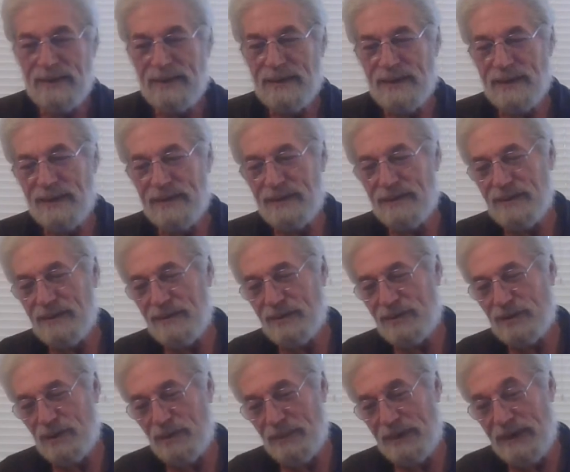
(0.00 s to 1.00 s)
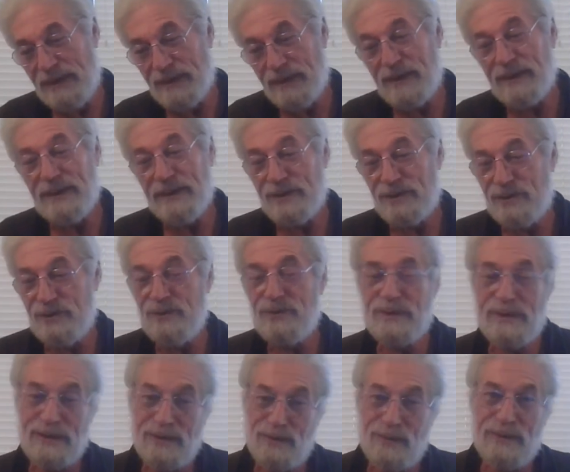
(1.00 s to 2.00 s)
And so many lung issues
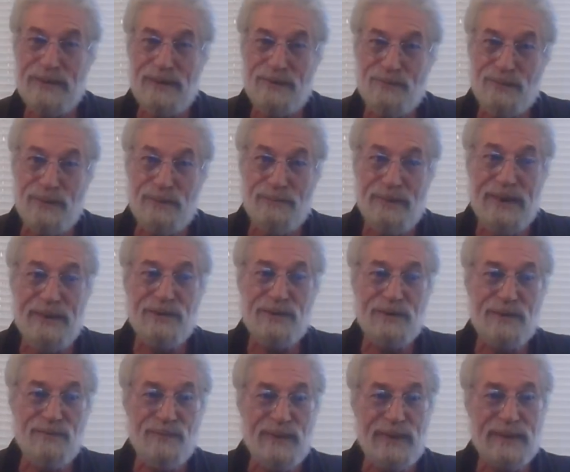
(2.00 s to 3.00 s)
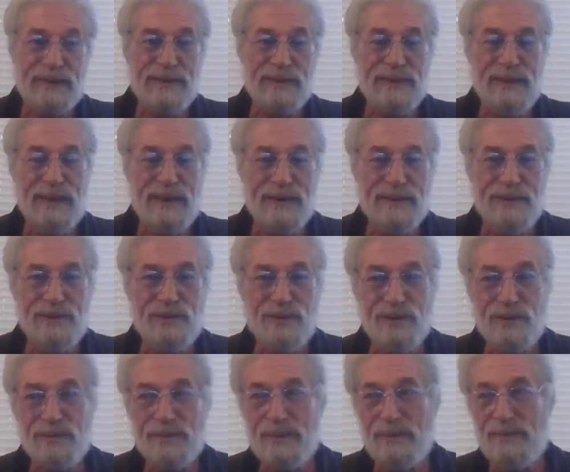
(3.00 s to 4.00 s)
deal with inflammation. In fact, a lot of these
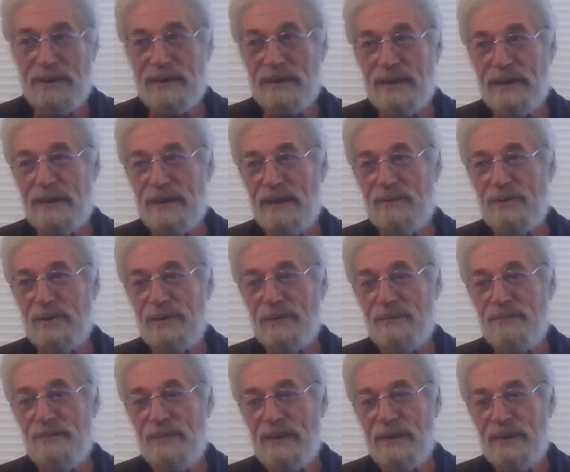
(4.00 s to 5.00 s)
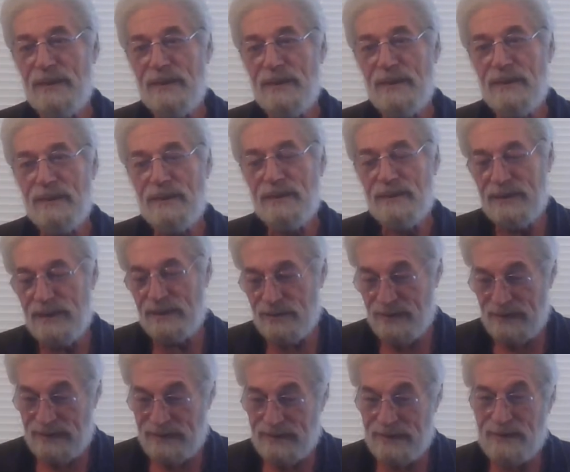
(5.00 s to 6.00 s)
herbs I'm going to cover that are
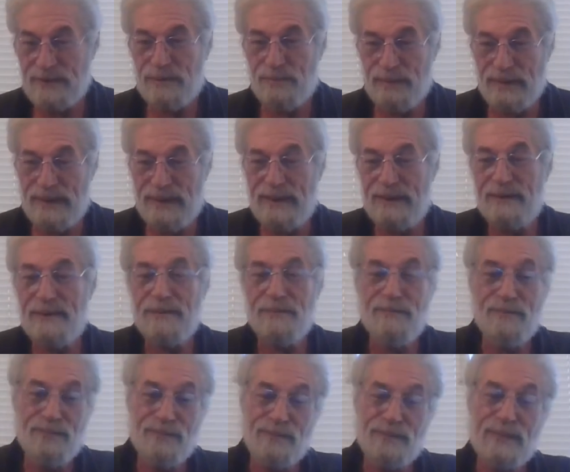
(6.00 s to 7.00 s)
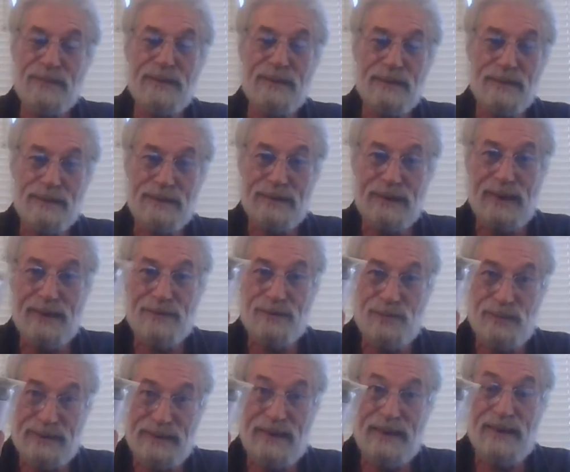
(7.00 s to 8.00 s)
in this blend, that's
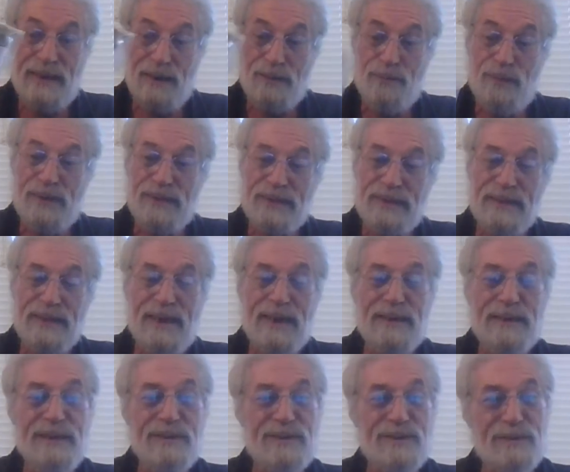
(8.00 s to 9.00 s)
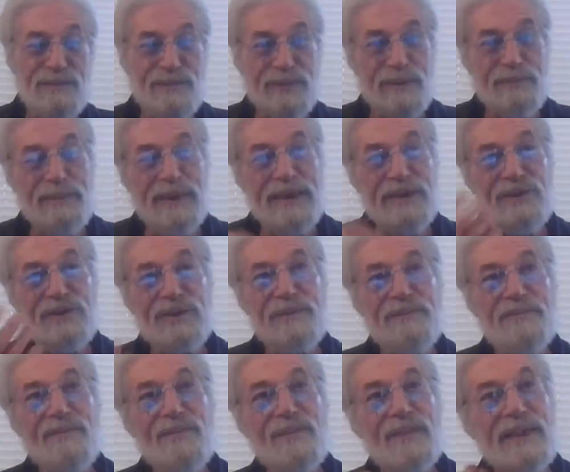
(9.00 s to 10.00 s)
what they help with a lot, is
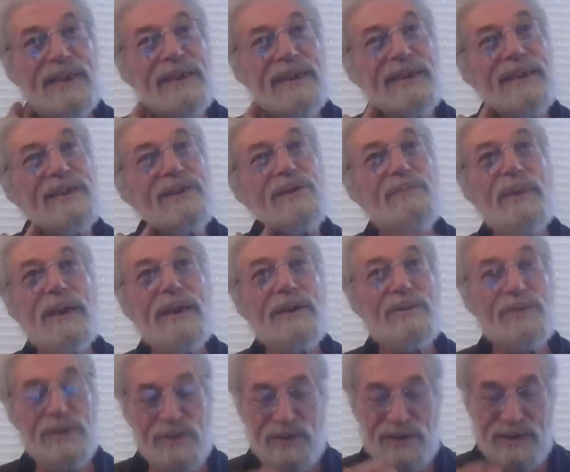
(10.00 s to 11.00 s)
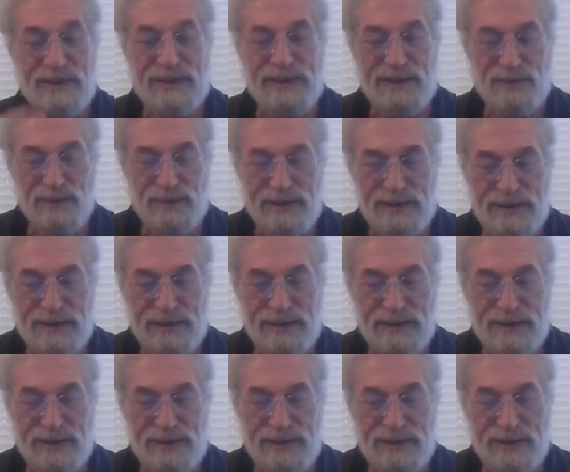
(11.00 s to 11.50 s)
inflammation and expectorants to get rid